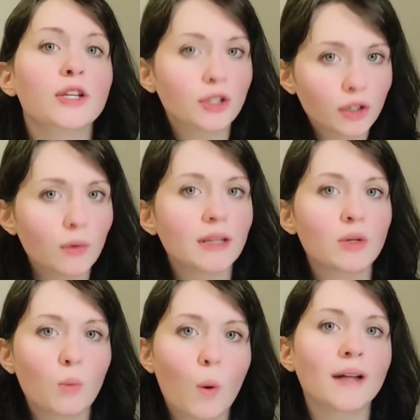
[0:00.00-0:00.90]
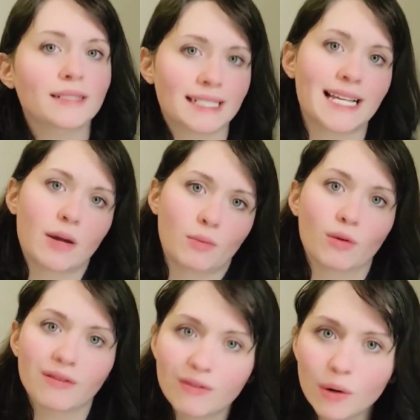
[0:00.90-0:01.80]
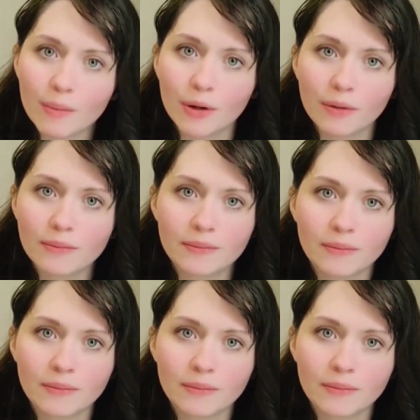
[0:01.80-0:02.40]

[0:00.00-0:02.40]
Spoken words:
you're going to want to sound more formal.